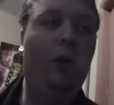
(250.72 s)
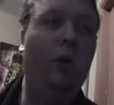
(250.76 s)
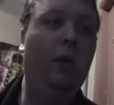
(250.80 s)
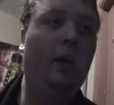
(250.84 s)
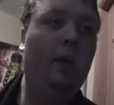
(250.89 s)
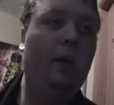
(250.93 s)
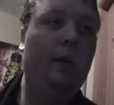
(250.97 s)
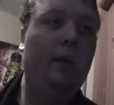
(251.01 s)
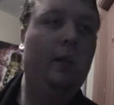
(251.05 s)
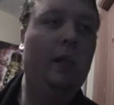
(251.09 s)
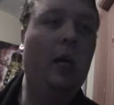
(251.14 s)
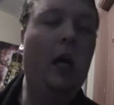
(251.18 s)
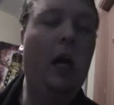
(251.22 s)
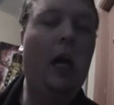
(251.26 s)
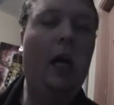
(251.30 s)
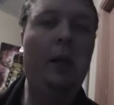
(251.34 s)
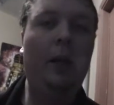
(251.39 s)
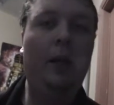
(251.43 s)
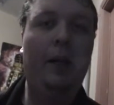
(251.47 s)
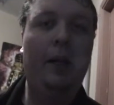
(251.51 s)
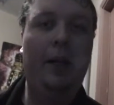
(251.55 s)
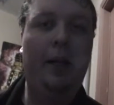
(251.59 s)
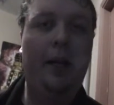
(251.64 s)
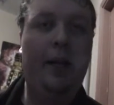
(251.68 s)
your
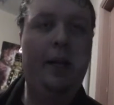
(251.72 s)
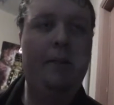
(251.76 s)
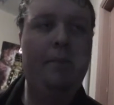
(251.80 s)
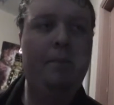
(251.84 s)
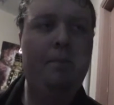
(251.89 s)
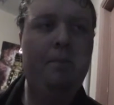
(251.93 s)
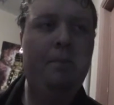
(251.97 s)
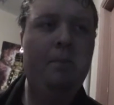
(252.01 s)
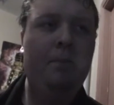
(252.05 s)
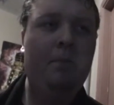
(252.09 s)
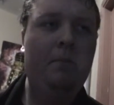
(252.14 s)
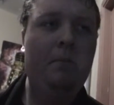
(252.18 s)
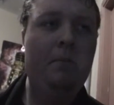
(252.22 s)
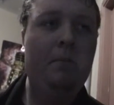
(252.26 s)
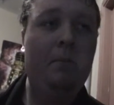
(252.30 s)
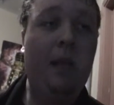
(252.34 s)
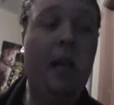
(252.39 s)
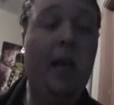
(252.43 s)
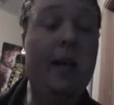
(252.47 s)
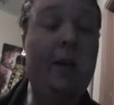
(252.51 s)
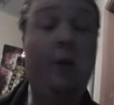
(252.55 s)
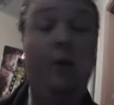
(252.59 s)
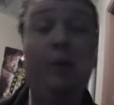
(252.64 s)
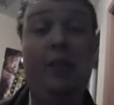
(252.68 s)
colony.
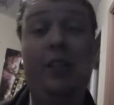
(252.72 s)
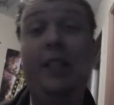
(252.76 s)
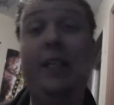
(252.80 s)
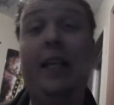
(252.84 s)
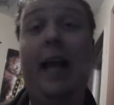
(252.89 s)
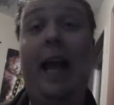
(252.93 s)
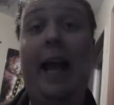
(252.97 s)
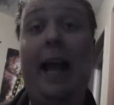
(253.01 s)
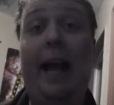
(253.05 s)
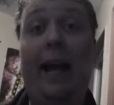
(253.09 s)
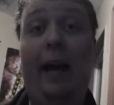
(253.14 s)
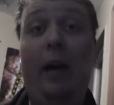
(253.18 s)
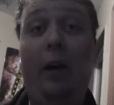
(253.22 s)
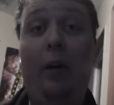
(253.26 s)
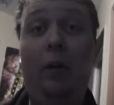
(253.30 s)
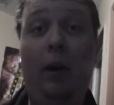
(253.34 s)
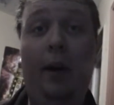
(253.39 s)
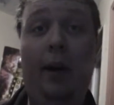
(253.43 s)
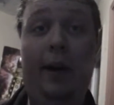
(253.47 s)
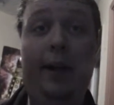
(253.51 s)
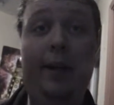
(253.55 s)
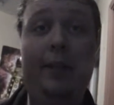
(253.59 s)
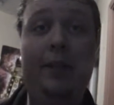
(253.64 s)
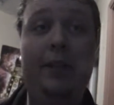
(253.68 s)
I don't see
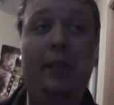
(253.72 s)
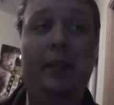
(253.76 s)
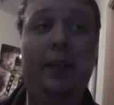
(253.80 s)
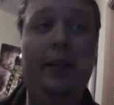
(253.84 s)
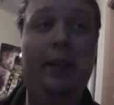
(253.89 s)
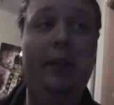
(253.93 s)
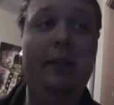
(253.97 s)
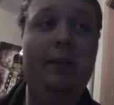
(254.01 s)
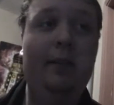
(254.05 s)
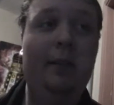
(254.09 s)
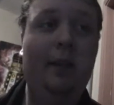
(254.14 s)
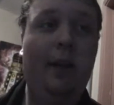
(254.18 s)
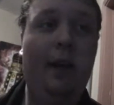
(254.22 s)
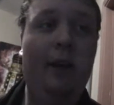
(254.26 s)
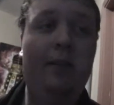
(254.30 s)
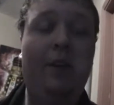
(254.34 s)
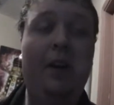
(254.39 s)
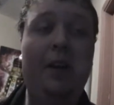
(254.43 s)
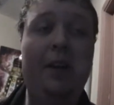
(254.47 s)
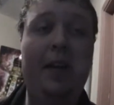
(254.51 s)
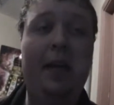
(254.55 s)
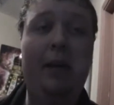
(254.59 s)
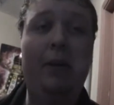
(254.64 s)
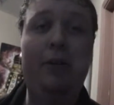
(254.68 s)
how, honestly. I
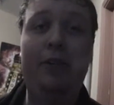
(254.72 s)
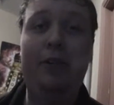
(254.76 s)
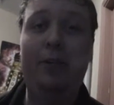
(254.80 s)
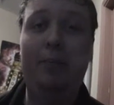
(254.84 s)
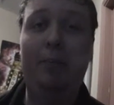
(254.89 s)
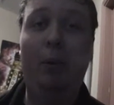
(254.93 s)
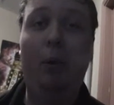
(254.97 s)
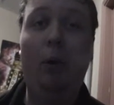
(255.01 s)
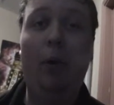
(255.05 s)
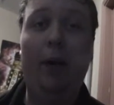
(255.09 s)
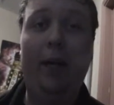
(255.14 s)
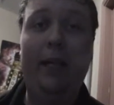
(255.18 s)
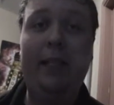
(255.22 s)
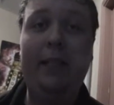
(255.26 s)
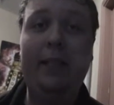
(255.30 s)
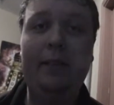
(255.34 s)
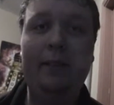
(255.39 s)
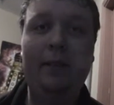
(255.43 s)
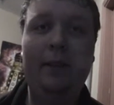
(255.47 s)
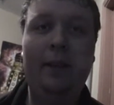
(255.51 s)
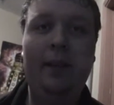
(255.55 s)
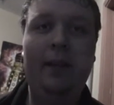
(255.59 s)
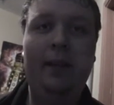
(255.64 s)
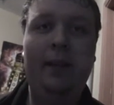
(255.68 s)
thought that was the
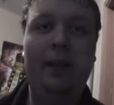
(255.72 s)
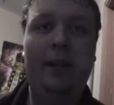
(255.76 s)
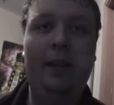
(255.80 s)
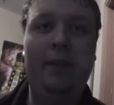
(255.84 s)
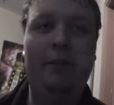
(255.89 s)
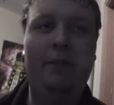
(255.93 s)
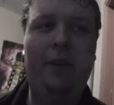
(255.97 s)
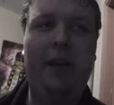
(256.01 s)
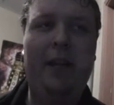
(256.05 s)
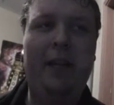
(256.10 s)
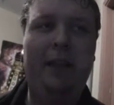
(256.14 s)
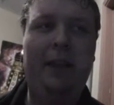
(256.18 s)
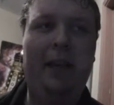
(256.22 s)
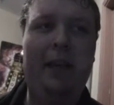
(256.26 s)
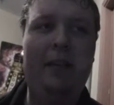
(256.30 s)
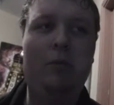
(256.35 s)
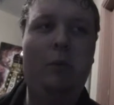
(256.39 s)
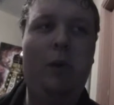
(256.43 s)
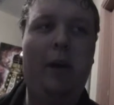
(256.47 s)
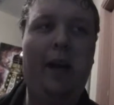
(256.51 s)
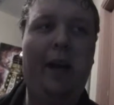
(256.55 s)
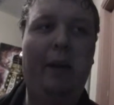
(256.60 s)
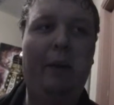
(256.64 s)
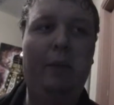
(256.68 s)
point. In fact,
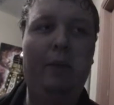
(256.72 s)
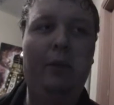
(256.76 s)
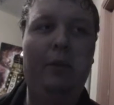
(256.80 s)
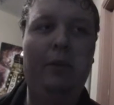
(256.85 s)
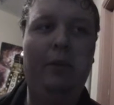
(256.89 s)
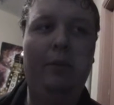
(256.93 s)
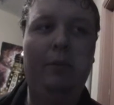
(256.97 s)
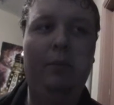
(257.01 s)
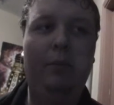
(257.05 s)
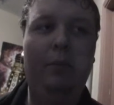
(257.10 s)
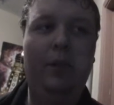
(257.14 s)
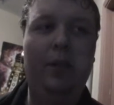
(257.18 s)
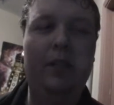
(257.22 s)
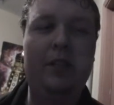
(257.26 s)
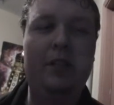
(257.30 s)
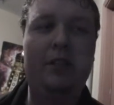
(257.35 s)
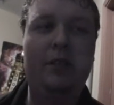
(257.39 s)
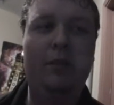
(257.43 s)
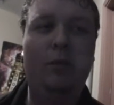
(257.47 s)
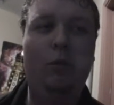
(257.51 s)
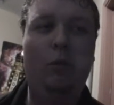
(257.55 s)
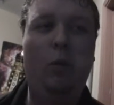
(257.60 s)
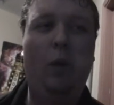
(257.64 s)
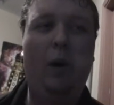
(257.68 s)
that's why I was
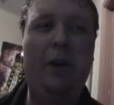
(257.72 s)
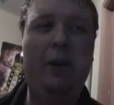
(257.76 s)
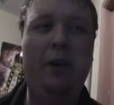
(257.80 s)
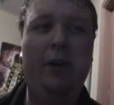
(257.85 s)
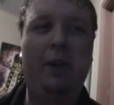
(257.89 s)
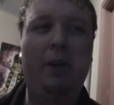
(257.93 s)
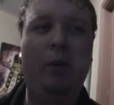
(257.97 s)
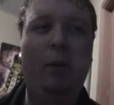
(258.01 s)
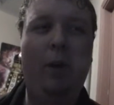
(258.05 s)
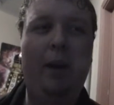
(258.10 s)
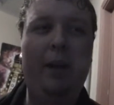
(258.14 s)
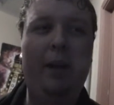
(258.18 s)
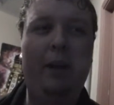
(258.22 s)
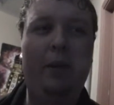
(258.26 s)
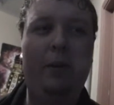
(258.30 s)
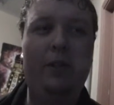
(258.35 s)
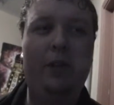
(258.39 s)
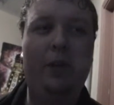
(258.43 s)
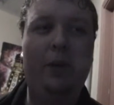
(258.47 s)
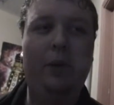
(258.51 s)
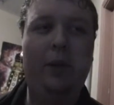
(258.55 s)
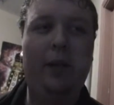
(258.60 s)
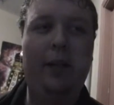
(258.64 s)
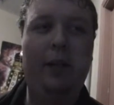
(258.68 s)
wondering why there
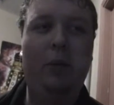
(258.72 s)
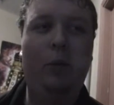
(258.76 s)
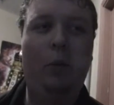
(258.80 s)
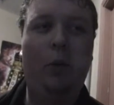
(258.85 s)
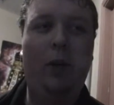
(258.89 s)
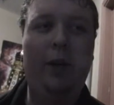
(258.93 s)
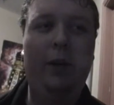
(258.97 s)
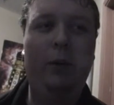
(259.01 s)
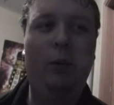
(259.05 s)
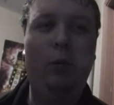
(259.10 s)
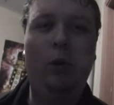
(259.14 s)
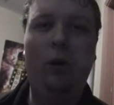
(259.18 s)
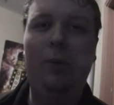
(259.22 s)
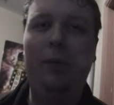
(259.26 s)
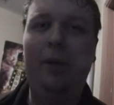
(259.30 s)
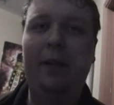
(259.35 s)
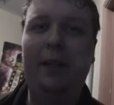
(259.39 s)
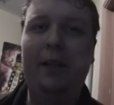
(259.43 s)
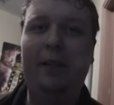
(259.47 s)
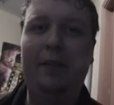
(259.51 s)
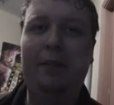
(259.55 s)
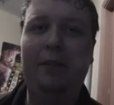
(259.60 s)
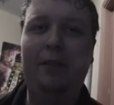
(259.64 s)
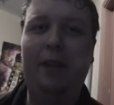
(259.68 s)
was only 1
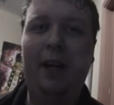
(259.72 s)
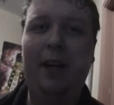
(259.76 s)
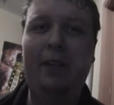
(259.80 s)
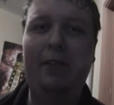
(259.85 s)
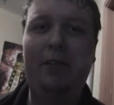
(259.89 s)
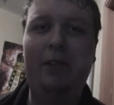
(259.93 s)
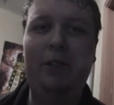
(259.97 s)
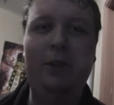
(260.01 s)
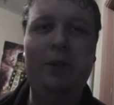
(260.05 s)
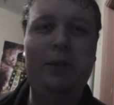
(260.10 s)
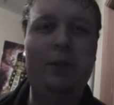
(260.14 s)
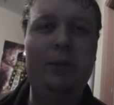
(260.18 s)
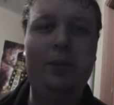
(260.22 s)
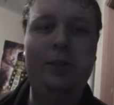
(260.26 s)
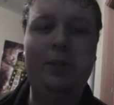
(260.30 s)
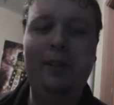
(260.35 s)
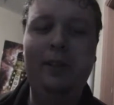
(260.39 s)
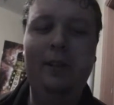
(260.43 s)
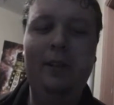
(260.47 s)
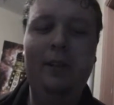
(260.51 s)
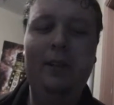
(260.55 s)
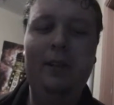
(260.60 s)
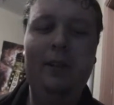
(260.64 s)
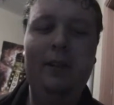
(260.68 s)
woman and 5
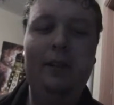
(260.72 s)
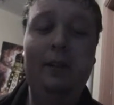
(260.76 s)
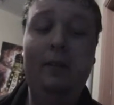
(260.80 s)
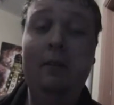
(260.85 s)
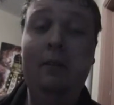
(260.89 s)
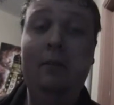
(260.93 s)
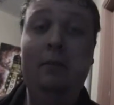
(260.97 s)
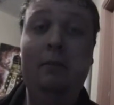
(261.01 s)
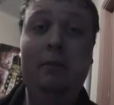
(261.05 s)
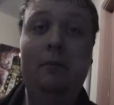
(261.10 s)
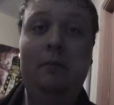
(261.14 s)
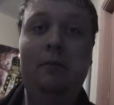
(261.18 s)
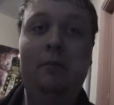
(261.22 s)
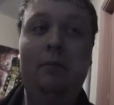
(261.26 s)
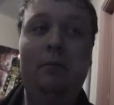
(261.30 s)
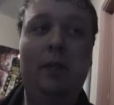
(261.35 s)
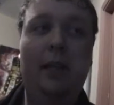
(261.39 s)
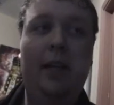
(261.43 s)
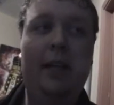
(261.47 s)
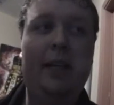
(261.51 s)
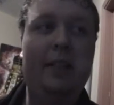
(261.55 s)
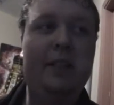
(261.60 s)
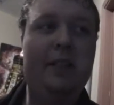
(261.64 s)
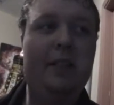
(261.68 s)
dudes.
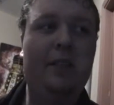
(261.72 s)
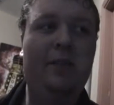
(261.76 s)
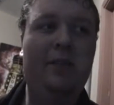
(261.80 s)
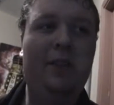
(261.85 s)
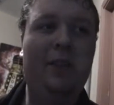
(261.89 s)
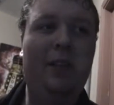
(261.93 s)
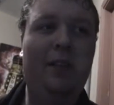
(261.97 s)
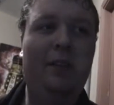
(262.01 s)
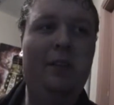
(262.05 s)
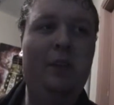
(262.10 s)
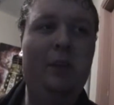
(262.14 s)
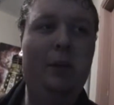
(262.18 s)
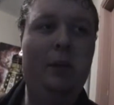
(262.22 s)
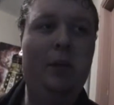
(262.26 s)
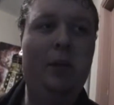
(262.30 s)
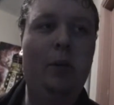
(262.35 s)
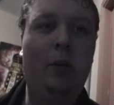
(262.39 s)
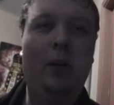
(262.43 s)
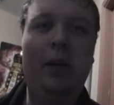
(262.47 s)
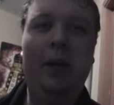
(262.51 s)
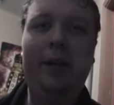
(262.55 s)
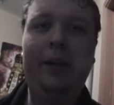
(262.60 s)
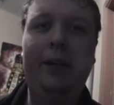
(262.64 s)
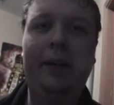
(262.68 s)
What kind of stuff do they think
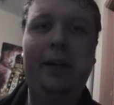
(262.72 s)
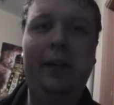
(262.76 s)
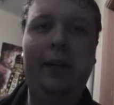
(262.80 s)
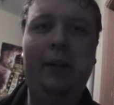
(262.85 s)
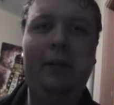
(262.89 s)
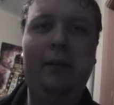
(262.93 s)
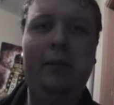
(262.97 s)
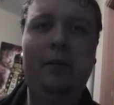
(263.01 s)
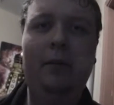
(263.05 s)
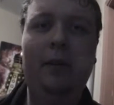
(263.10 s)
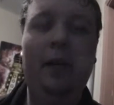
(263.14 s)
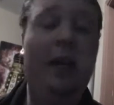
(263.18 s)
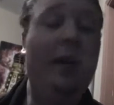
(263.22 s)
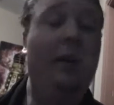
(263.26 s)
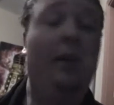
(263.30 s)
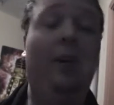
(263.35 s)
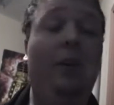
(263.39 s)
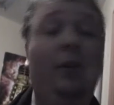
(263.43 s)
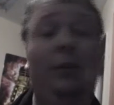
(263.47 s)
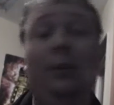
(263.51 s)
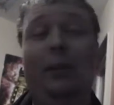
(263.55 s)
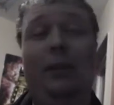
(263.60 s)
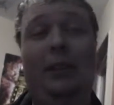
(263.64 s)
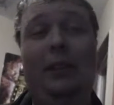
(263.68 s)
would go on there? I
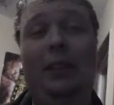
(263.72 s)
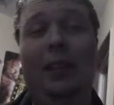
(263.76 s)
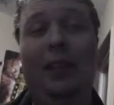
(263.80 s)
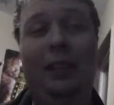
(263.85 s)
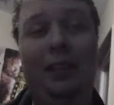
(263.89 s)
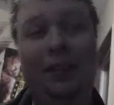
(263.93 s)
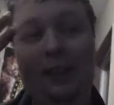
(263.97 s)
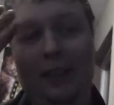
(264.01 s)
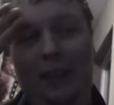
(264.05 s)
don't know.